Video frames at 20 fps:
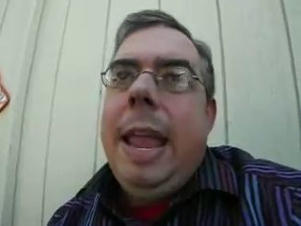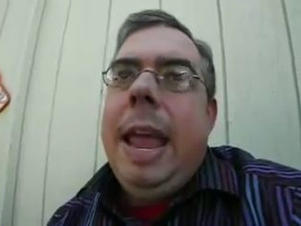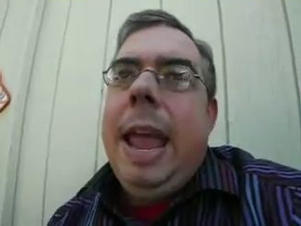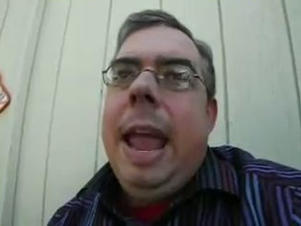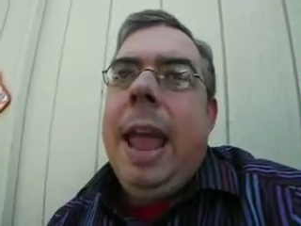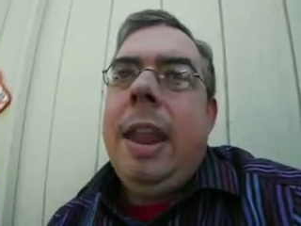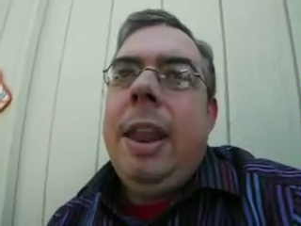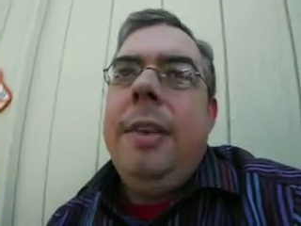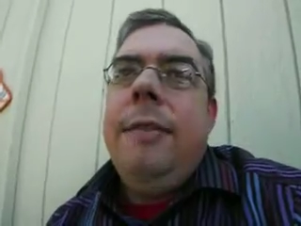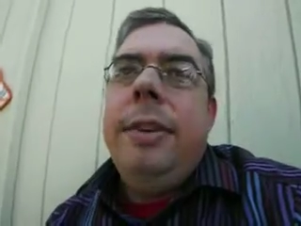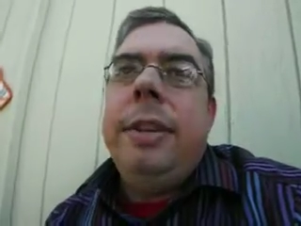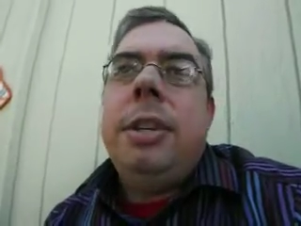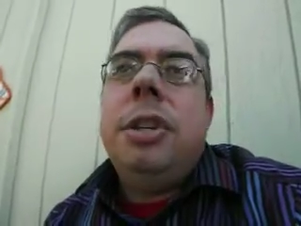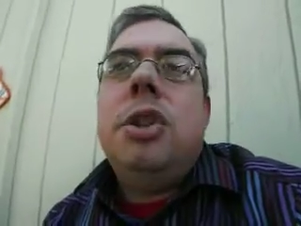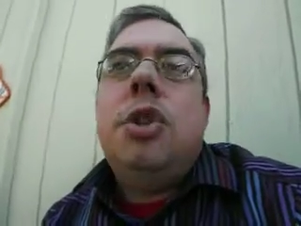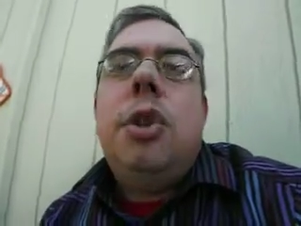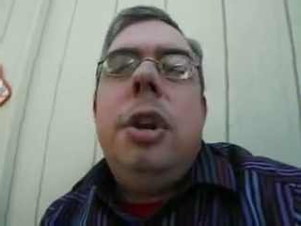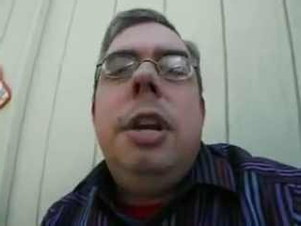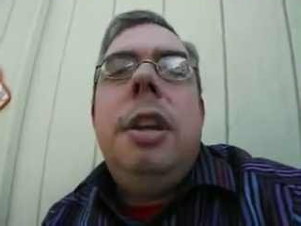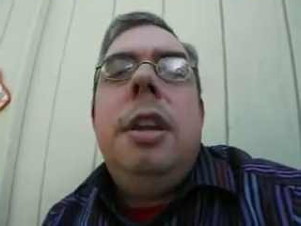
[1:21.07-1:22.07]
And if it's
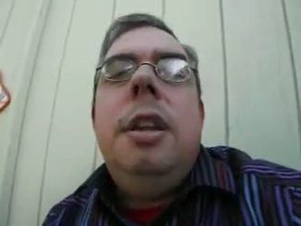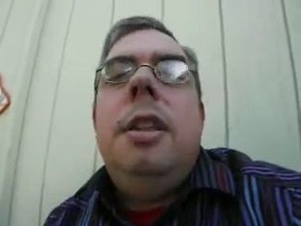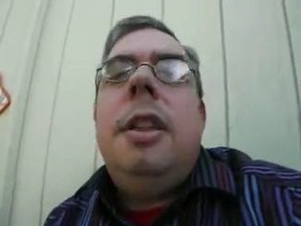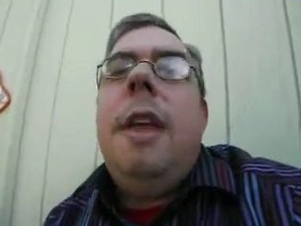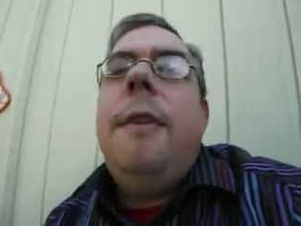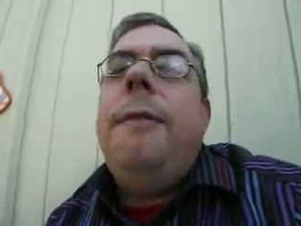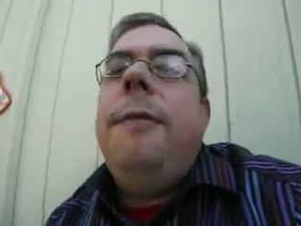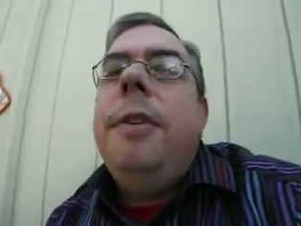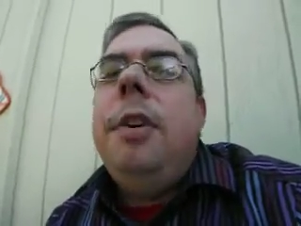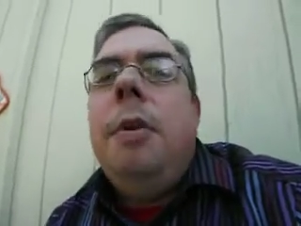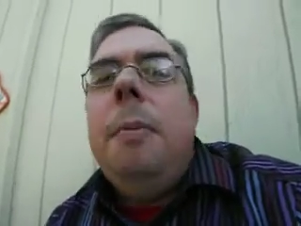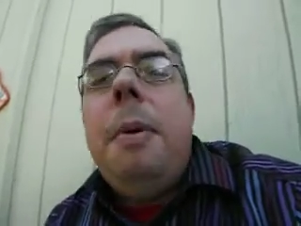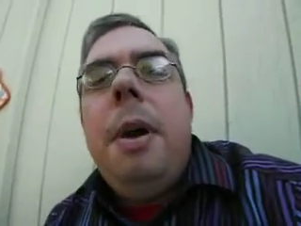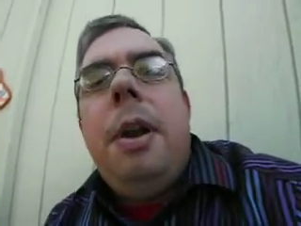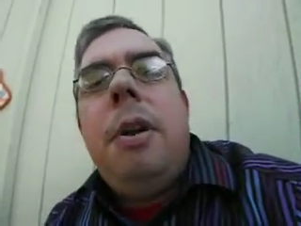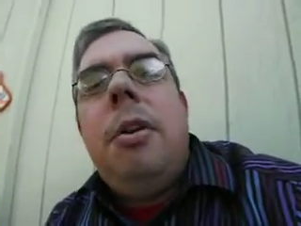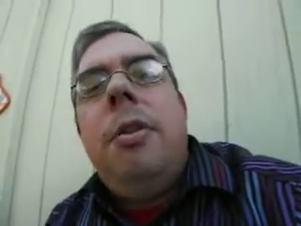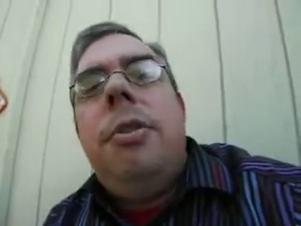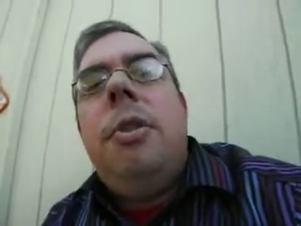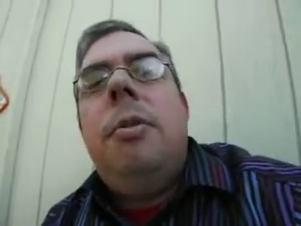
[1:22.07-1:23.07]
treated, they feel
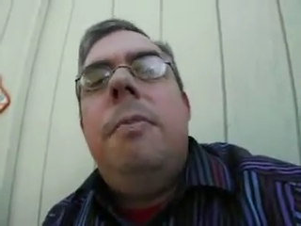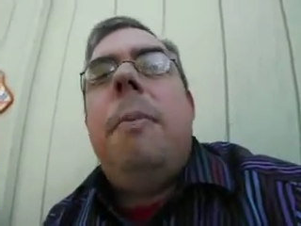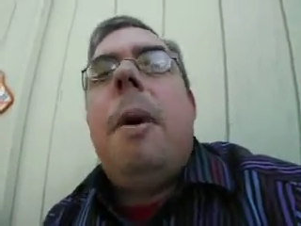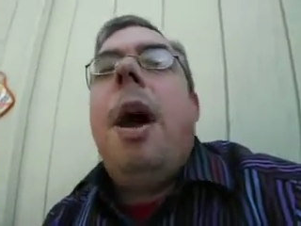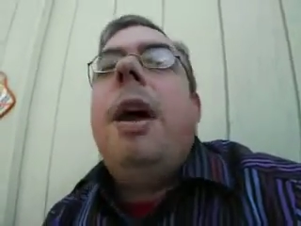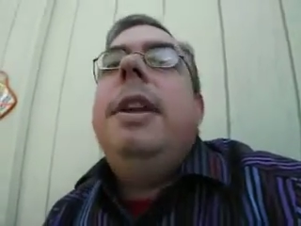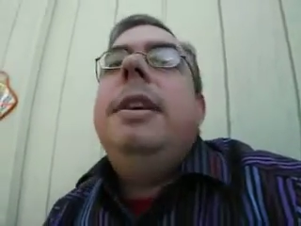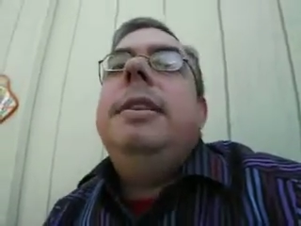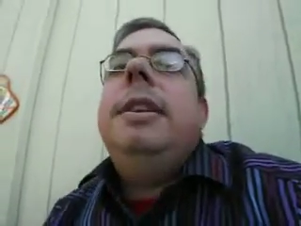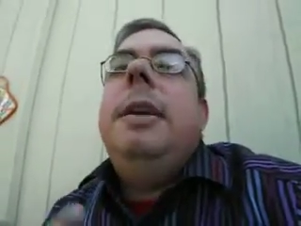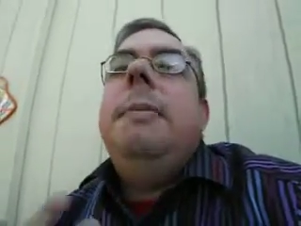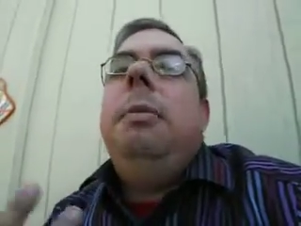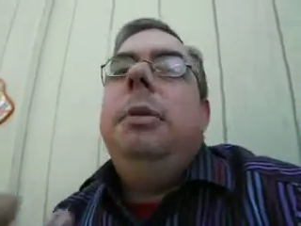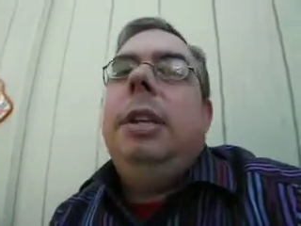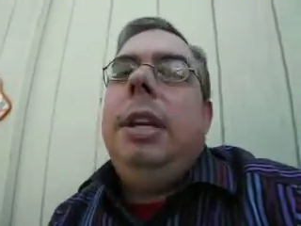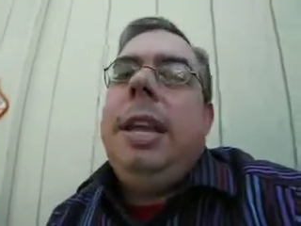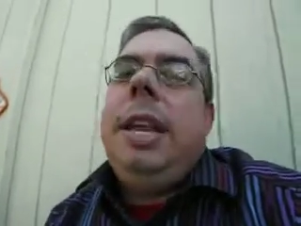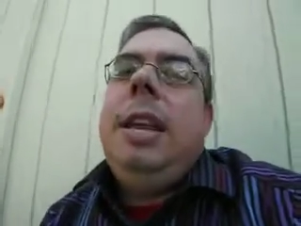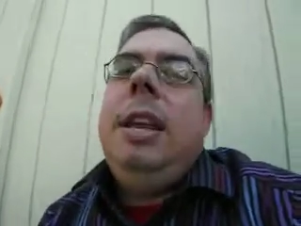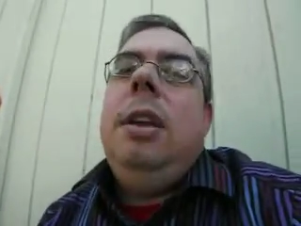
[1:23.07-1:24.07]
better. Their body's able
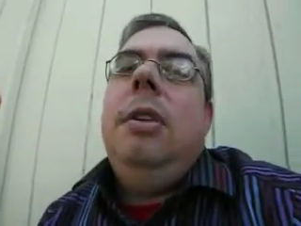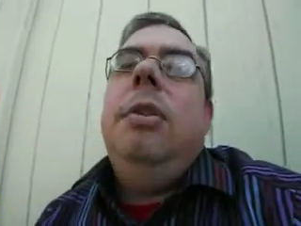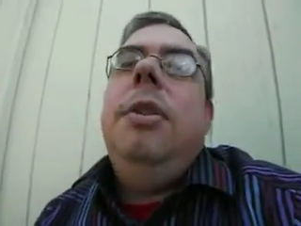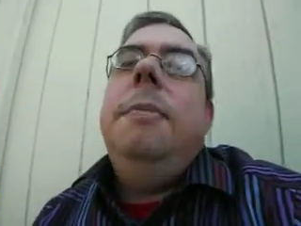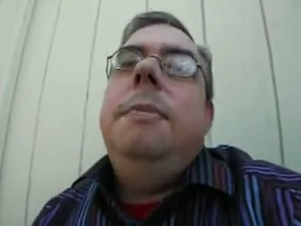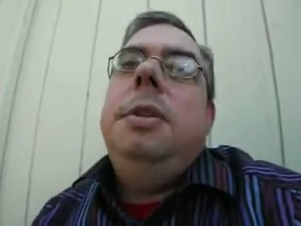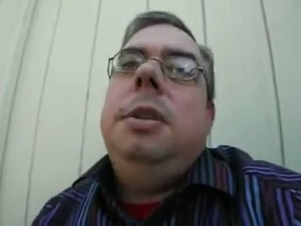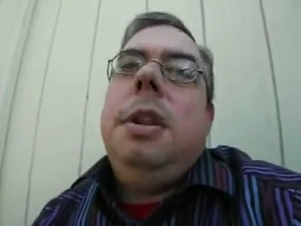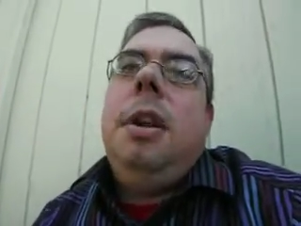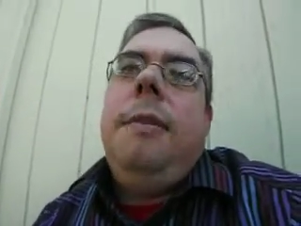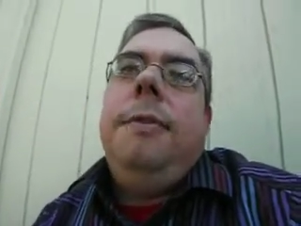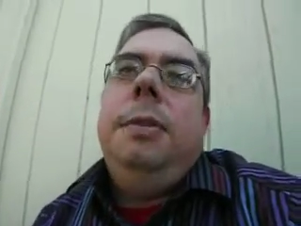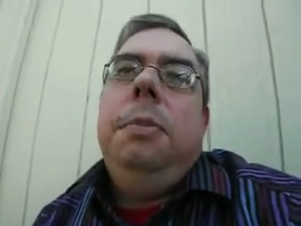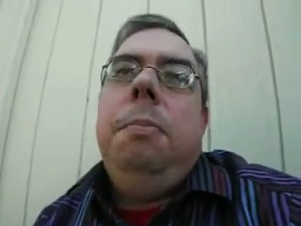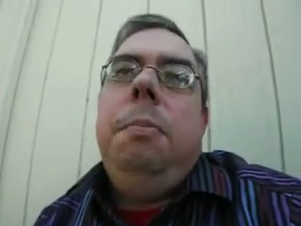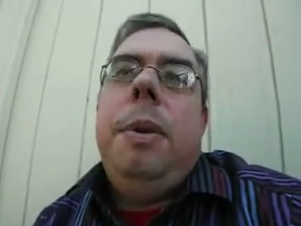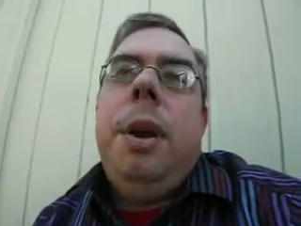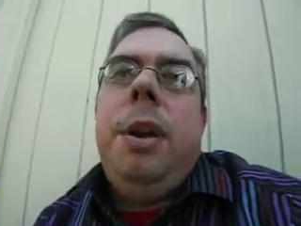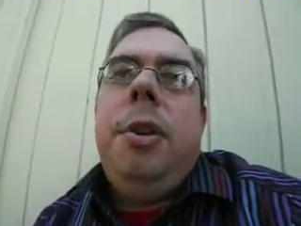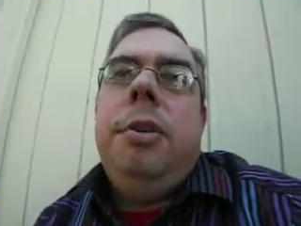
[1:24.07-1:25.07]
to heal themselves
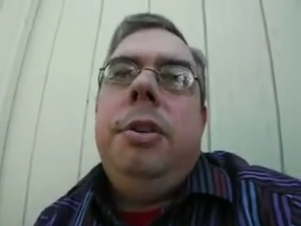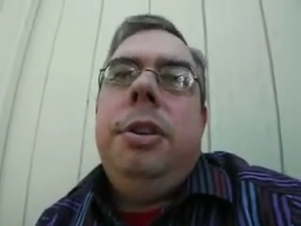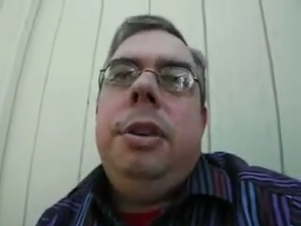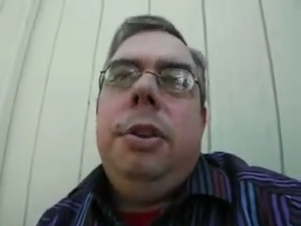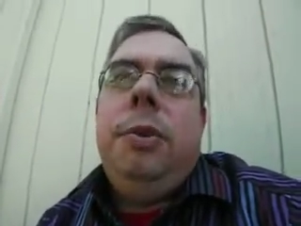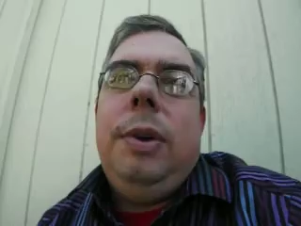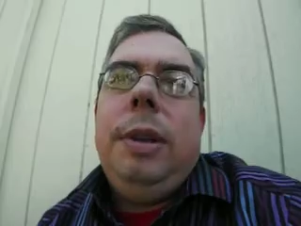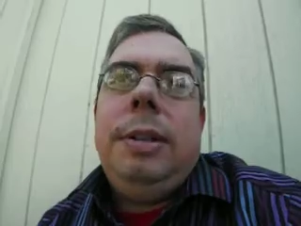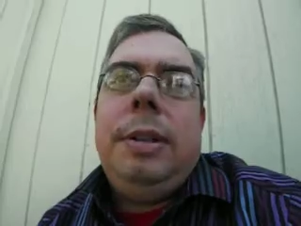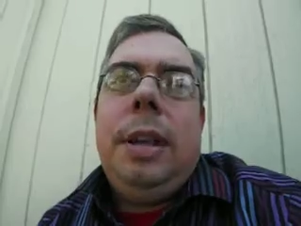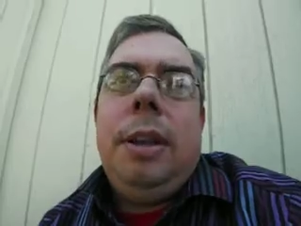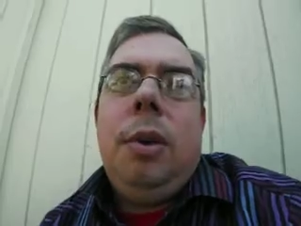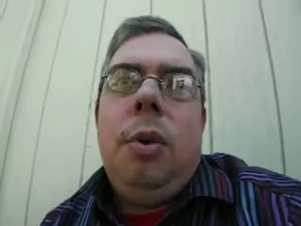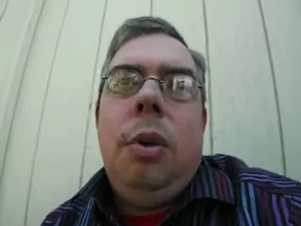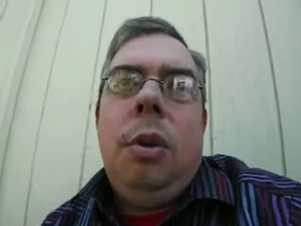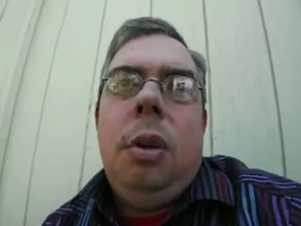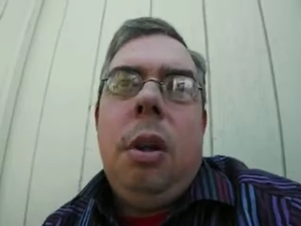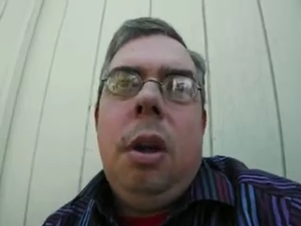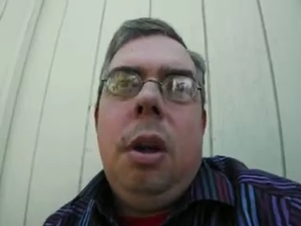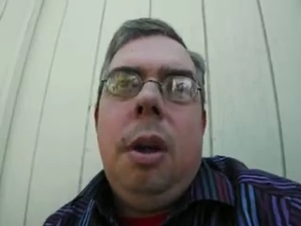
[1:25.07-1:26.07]
better too as they go
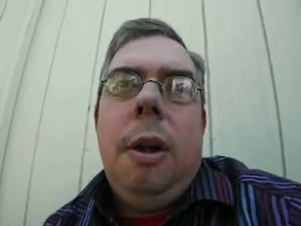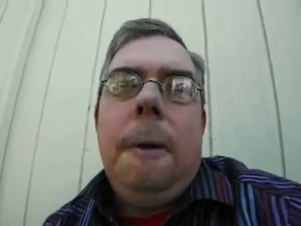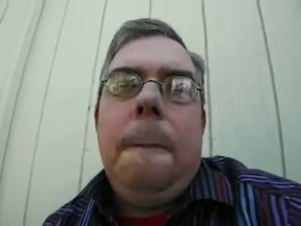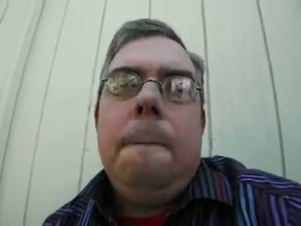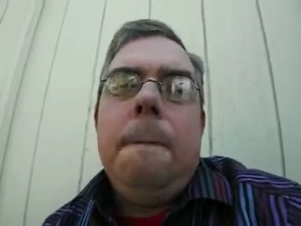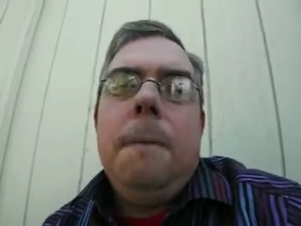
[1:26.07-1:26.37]
along.